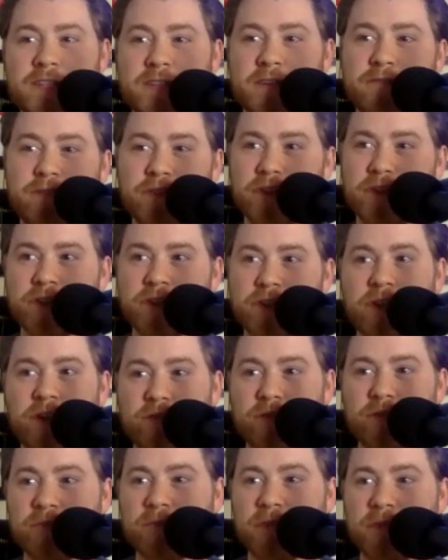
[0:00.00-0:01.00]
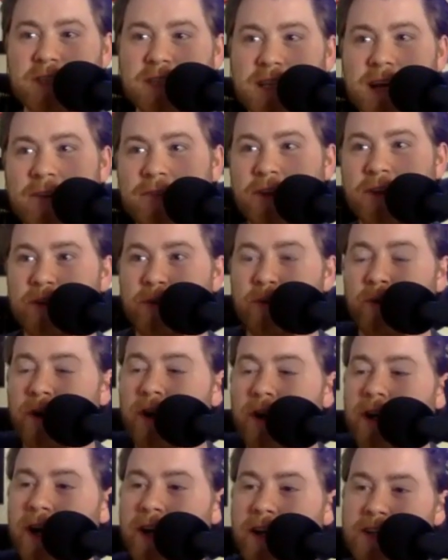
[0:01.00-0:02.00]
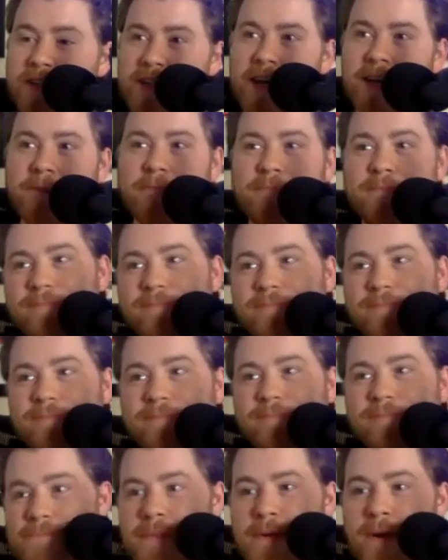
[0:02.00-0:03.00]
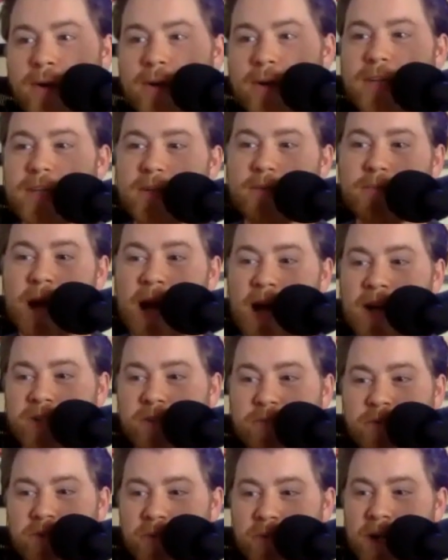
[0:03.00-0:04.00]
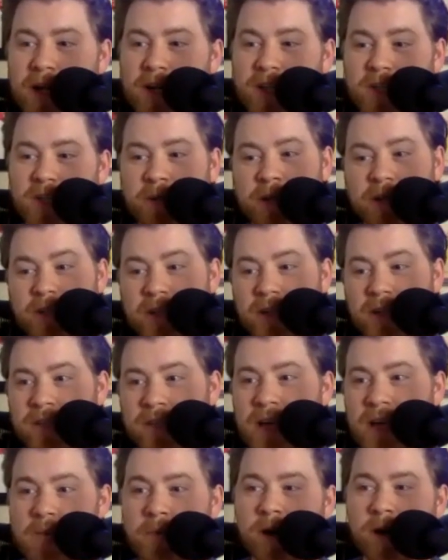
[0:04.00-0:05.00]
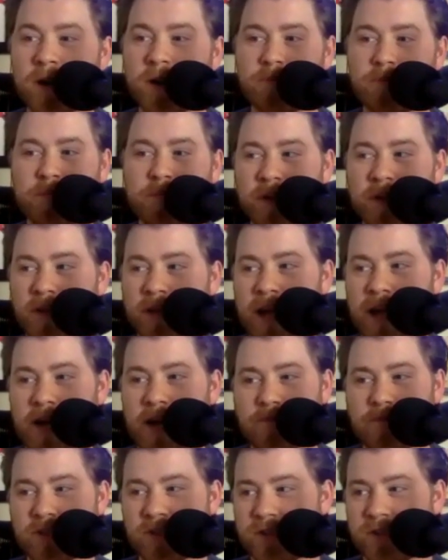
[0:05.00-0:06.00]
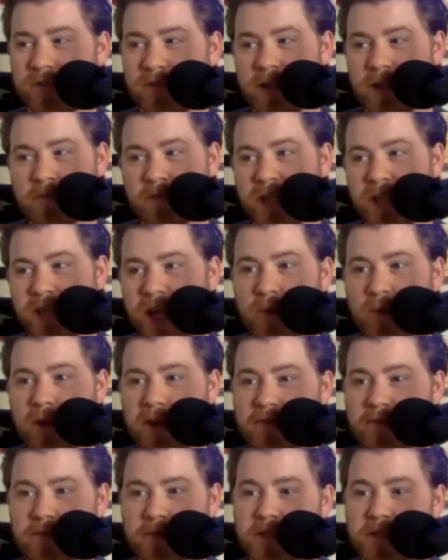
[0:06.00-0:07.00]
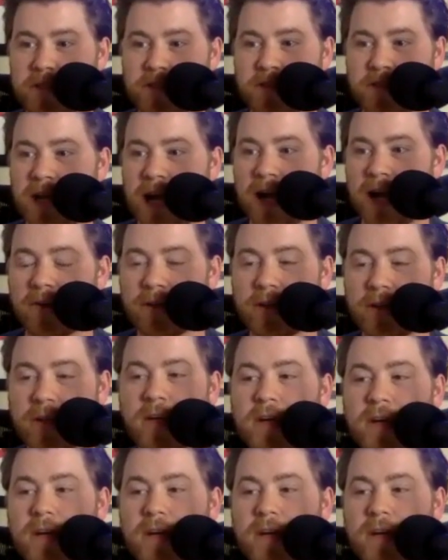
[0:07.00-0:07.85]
I feel like they're going to throw some things out there to work on. It's not a marquee matchup, so we're not going to spend a ton of time on it. But yeah, I'm staying away from this entirely.